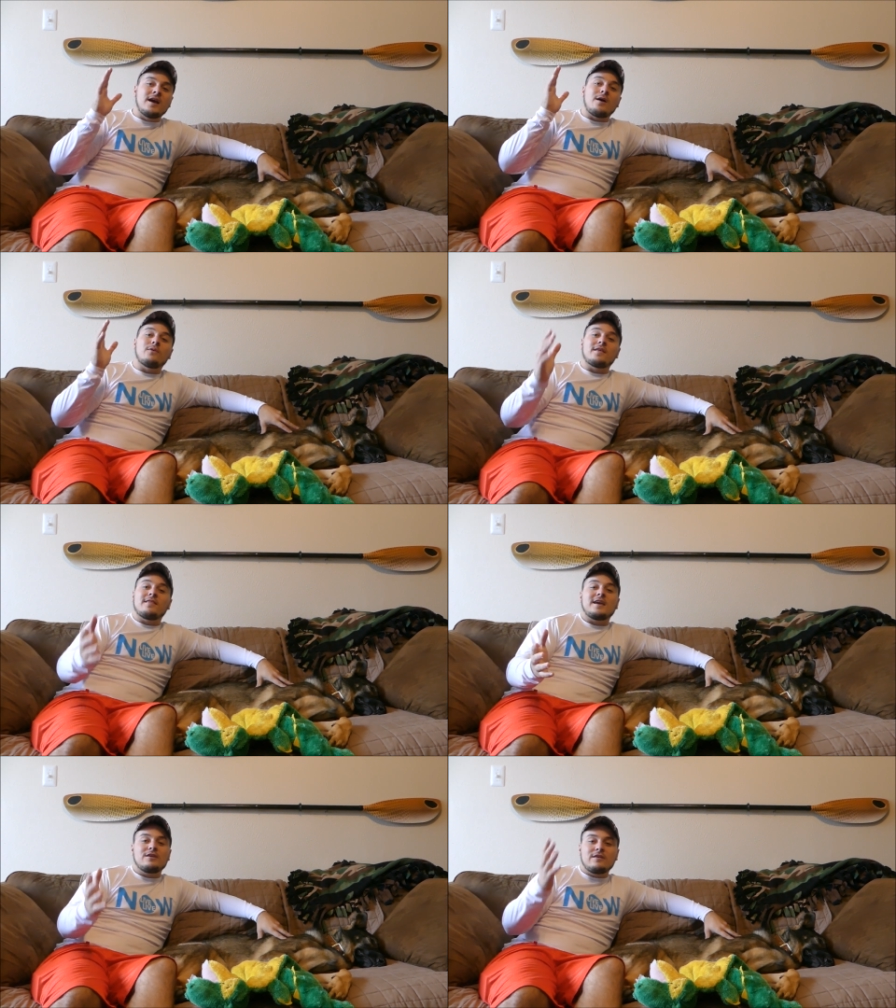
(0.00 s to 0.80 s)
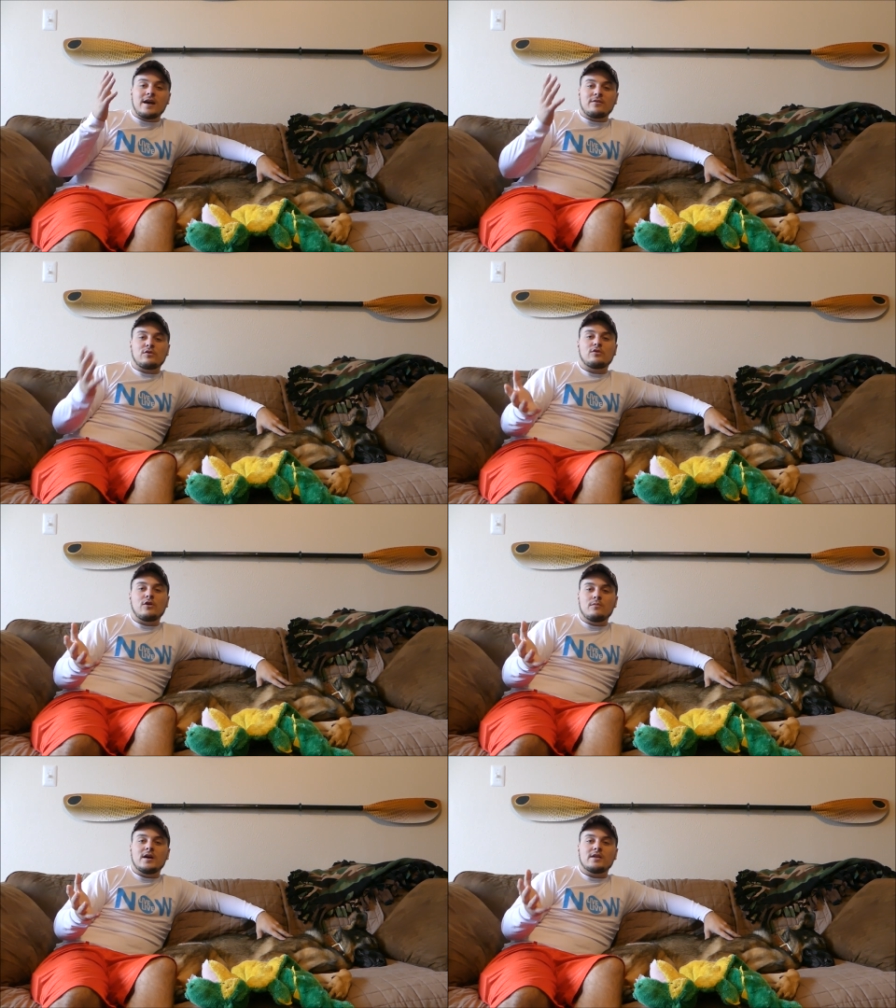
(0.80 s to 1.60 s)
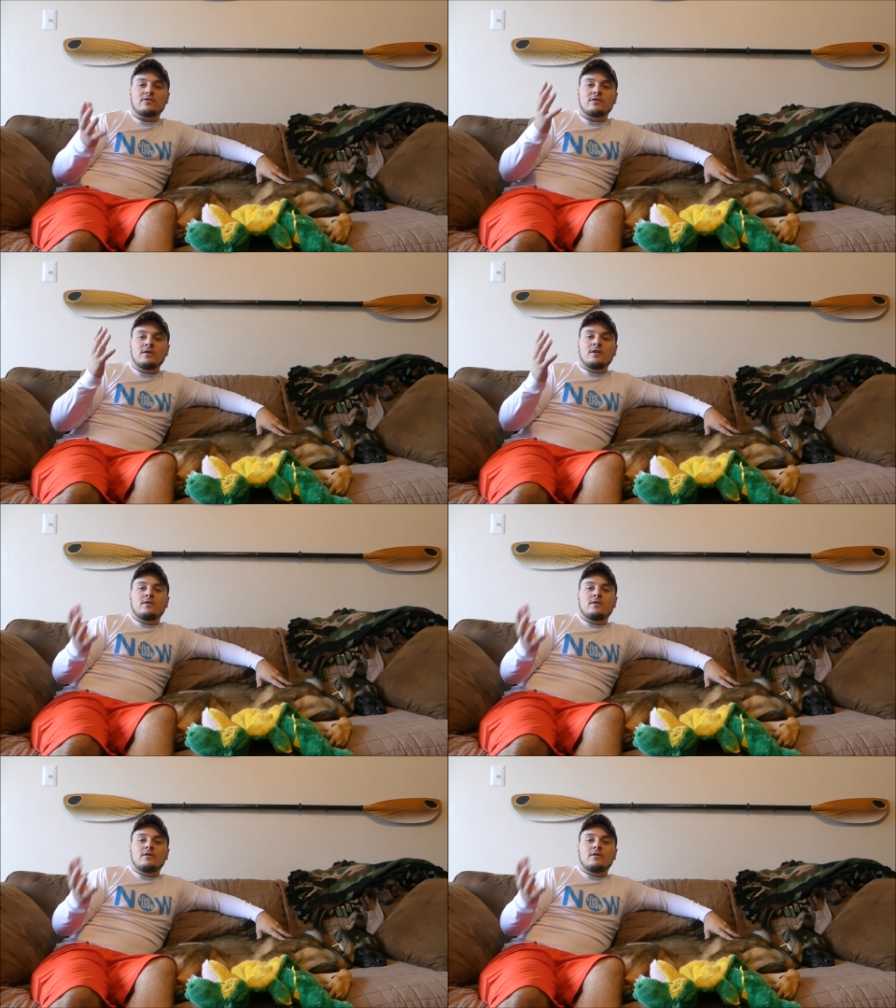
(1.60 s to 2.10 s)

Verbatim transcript: I want to thank you guys so much